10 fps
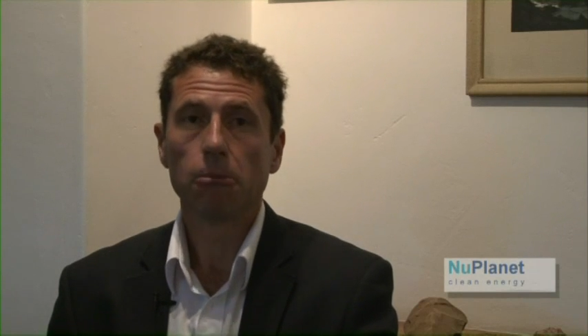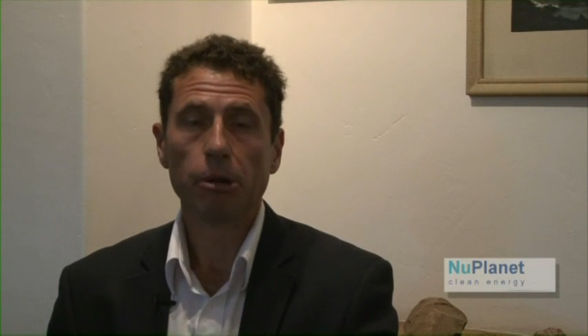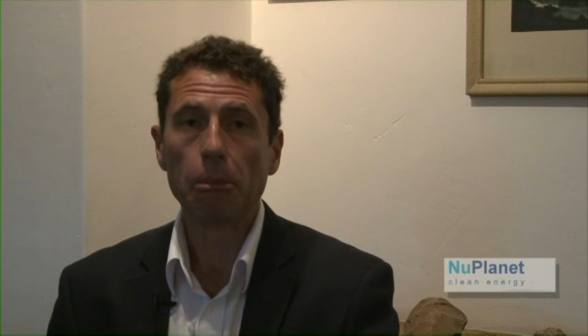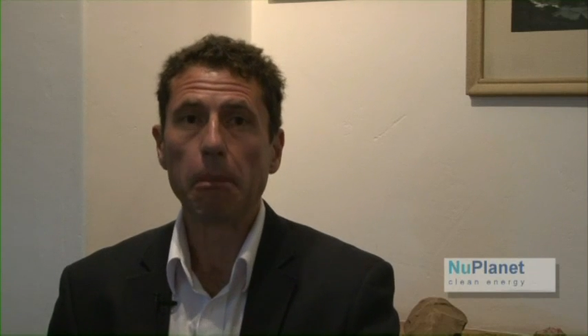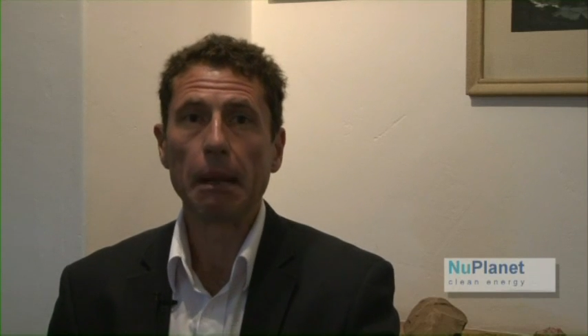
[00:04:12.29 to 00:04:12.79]

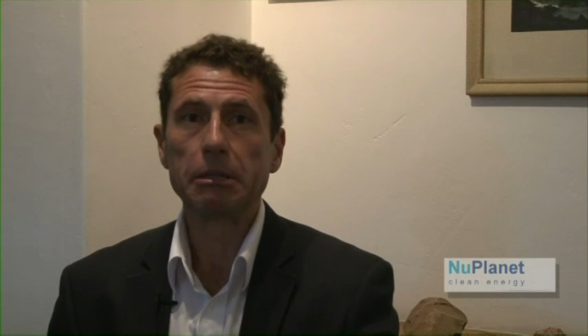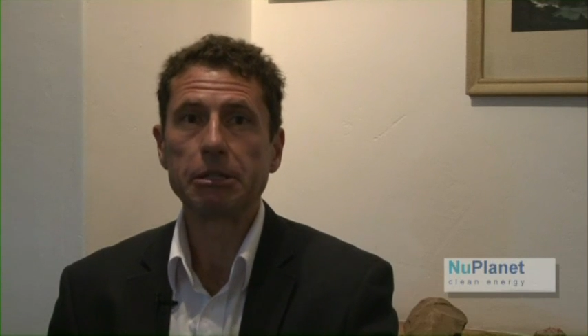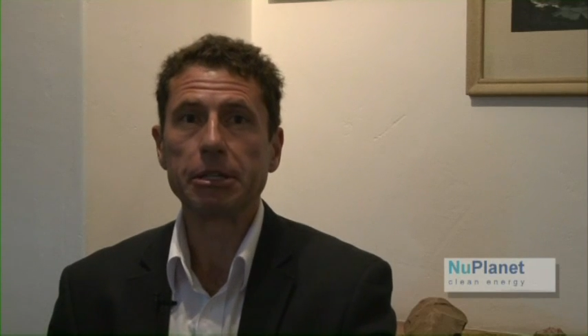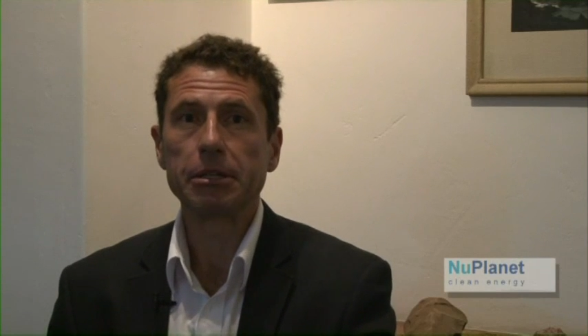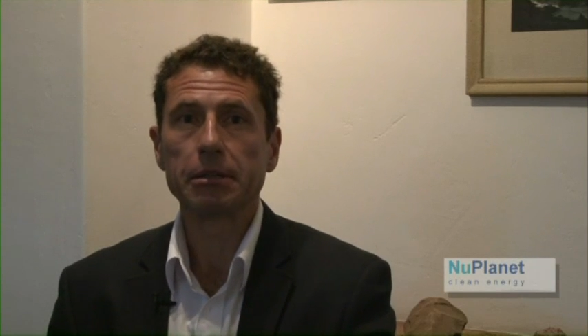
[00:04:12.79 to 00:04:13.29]
no balance
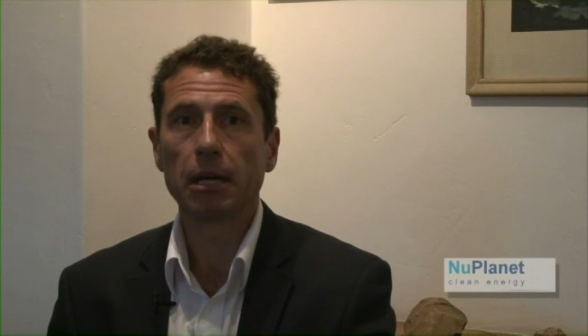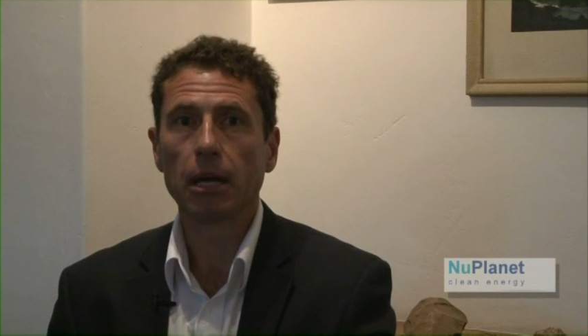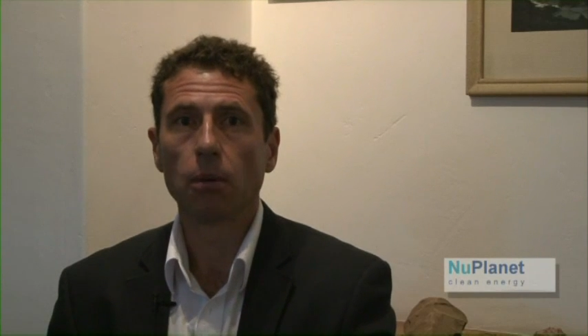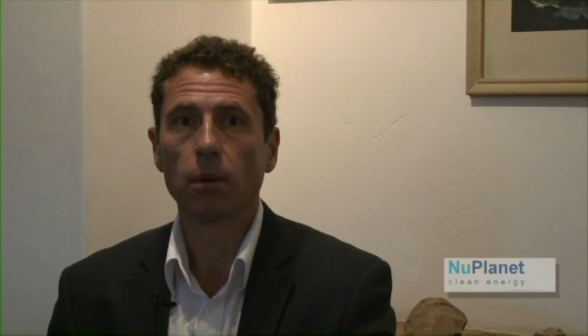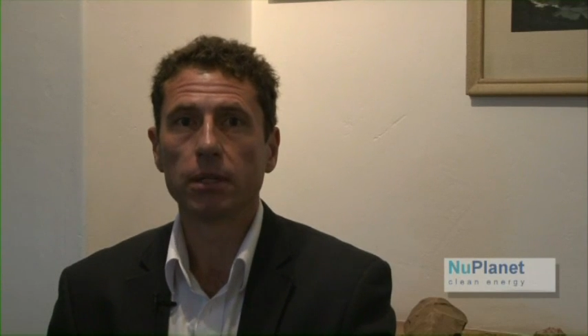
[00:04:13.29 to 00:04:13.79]
sheet,
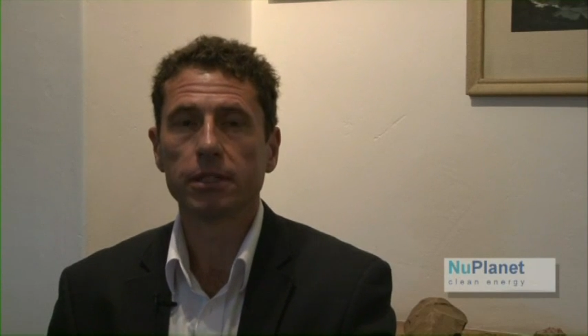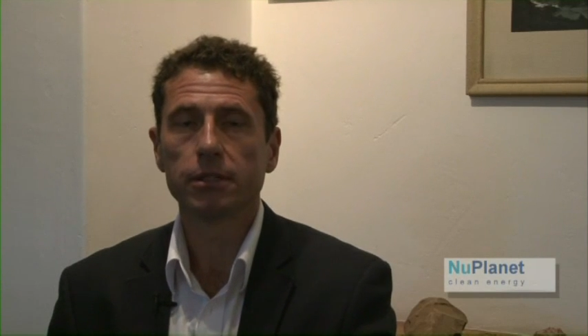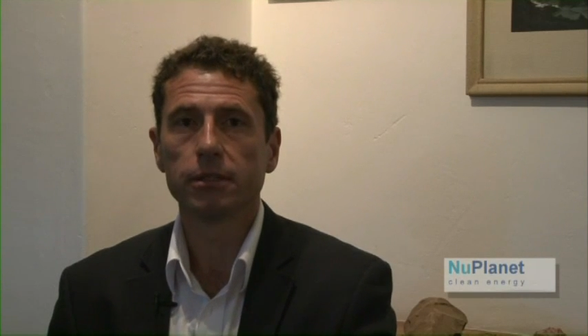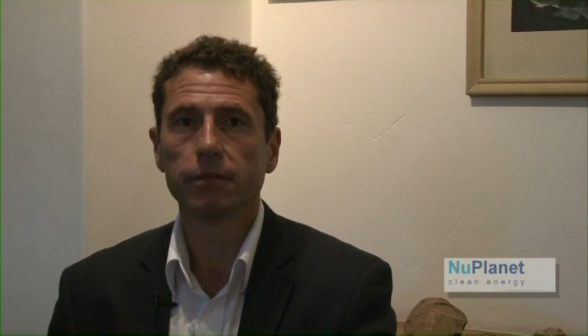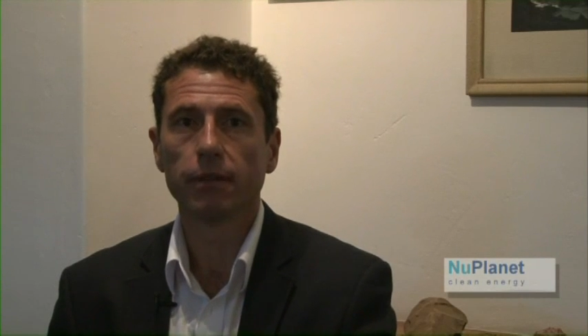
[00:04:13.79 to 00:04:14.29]

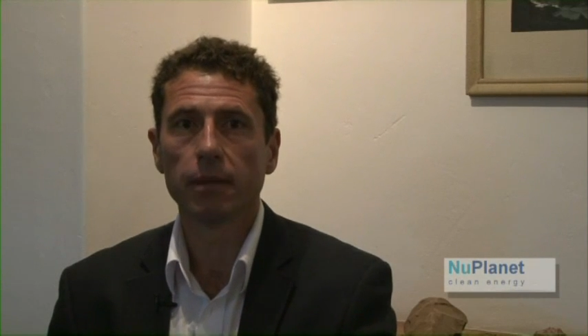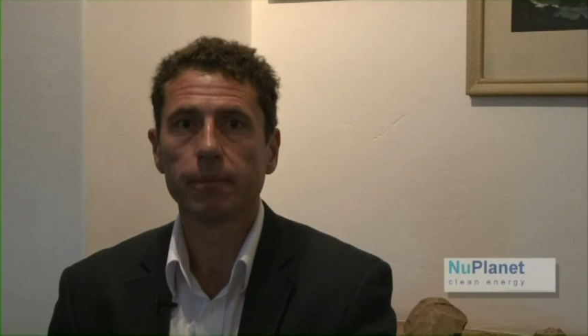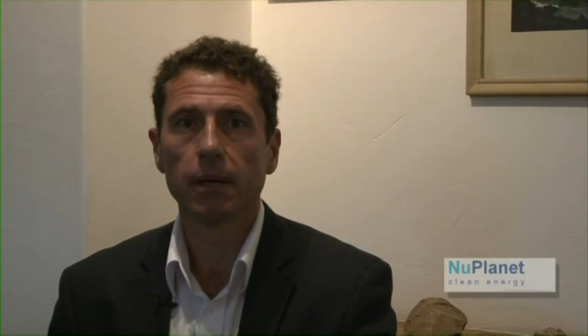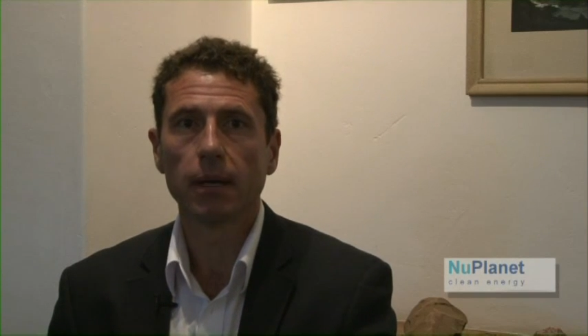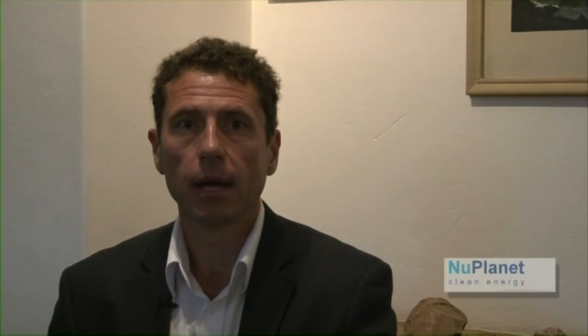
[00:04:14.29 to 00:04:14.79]
wanting to
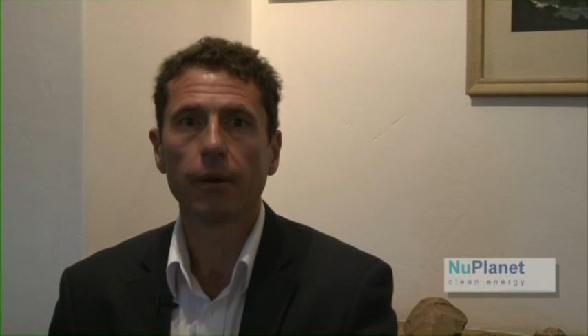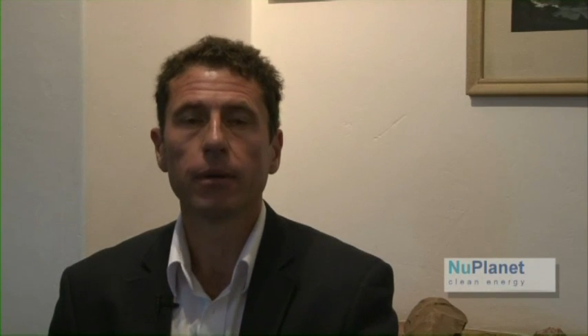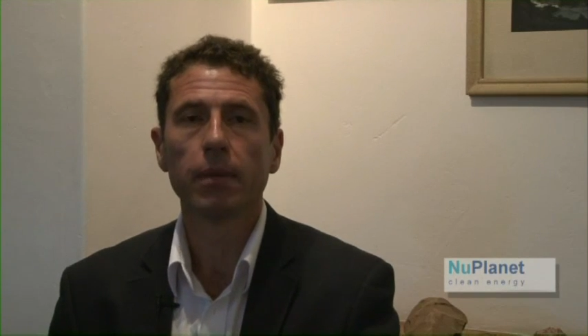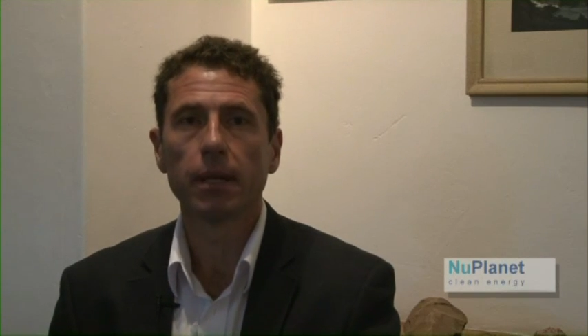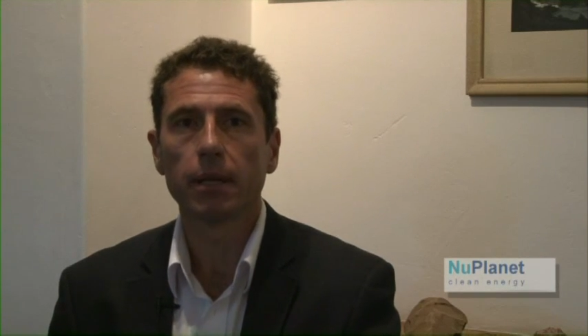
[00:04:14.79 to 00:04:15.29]
develop a
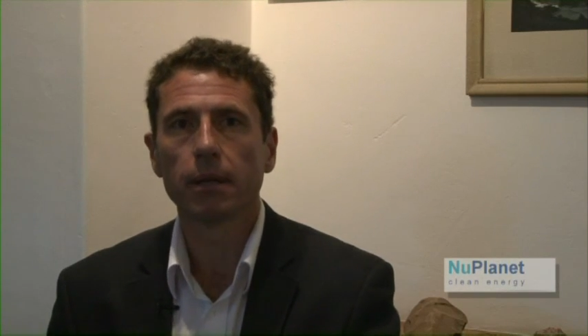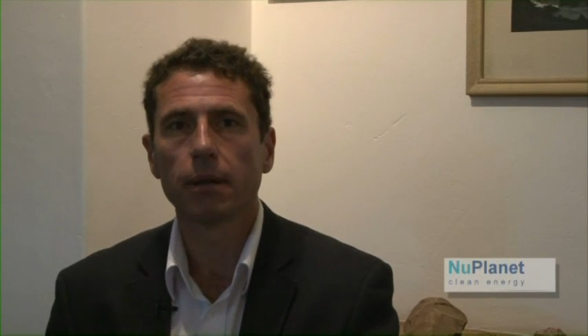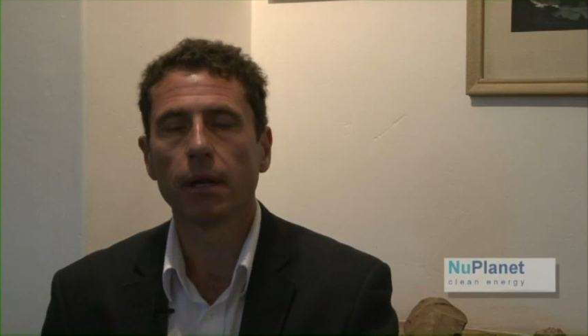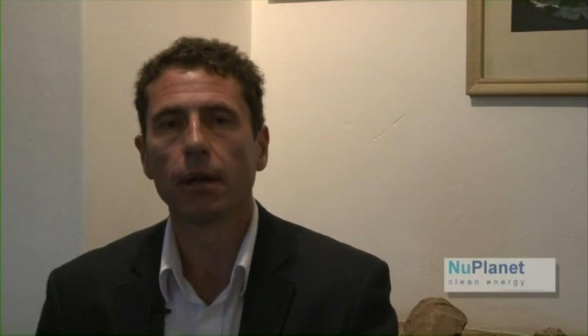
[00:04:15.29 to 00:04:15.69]
100 million